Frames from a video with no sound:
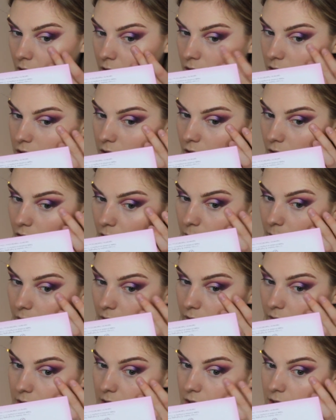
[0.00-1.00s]
just a little
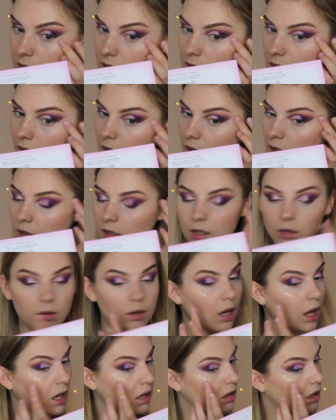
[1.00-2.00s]
bit of a sticky
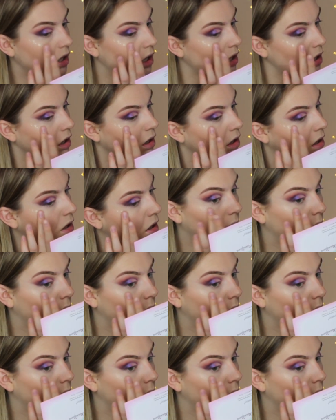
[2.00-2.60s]
liquid highlight,